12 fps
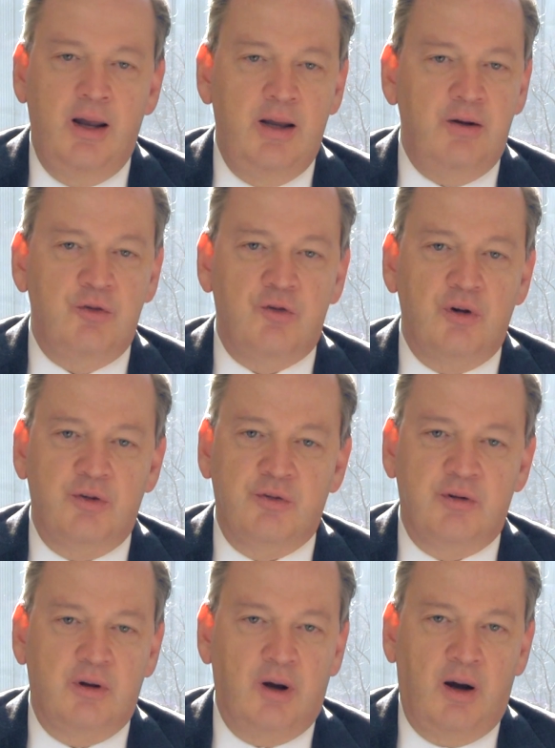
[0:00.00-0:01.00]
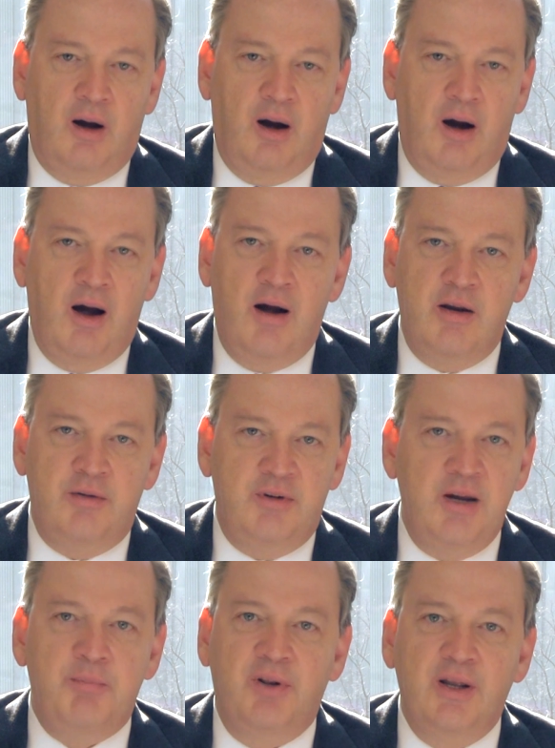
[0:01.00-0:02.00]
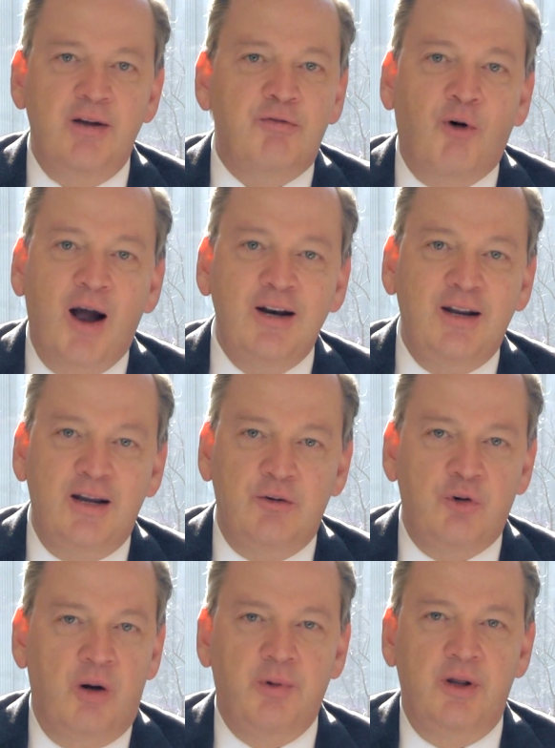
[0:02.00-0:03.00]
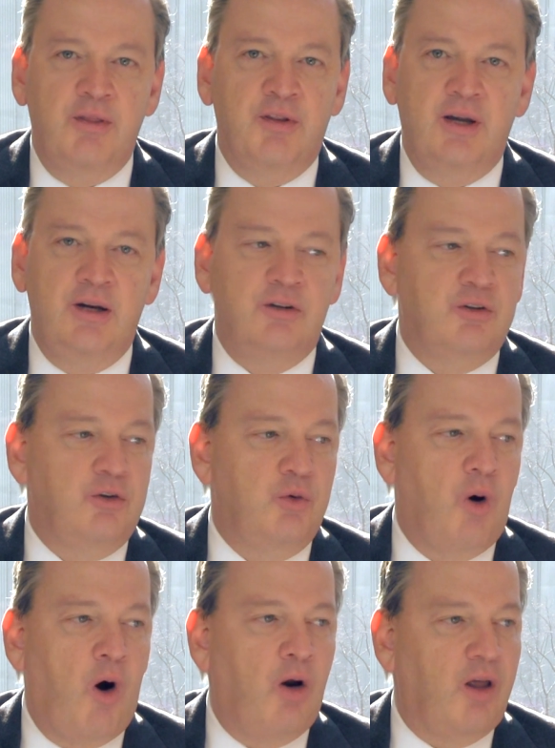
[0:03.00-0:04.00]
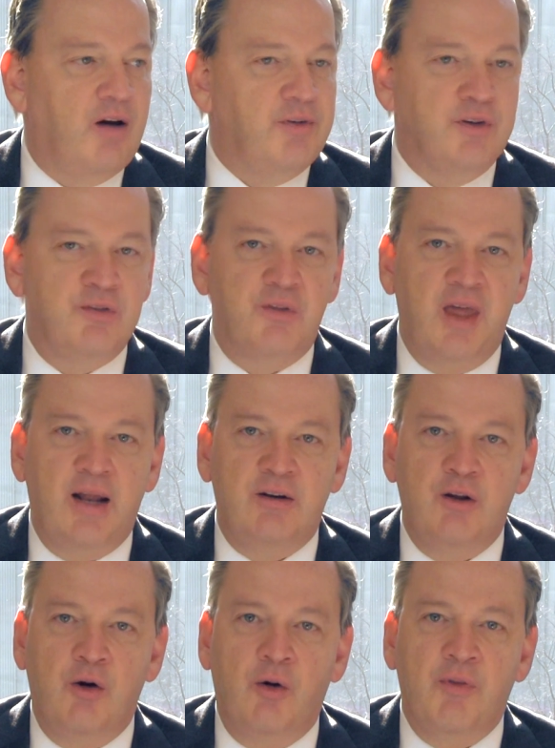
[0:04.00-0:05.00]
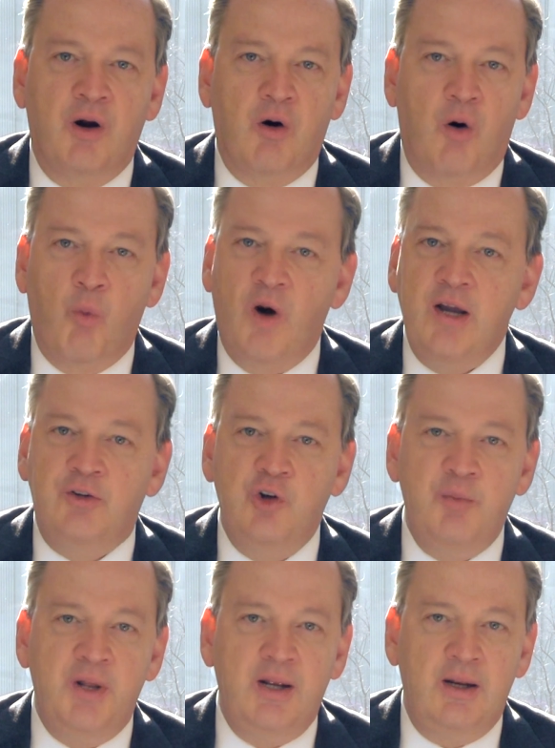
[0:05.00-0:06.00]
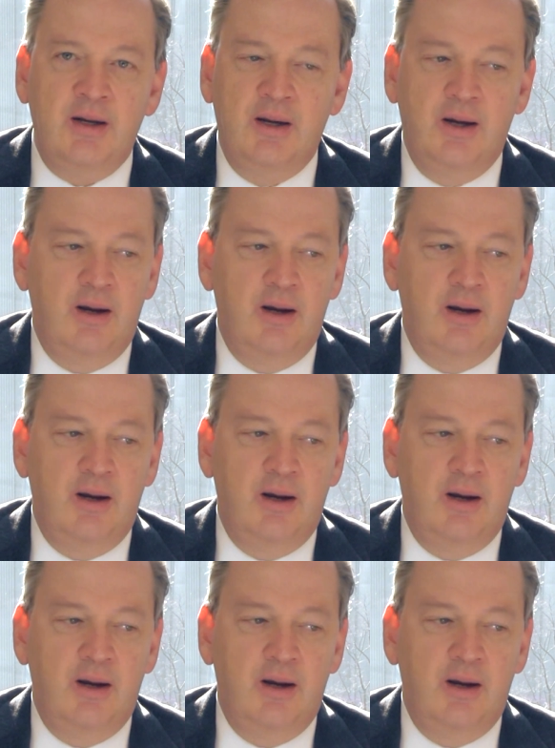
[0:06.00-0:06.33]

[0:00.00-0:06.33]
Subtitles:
It is just a deeply frightening, troubling thing to all of us that there are way too many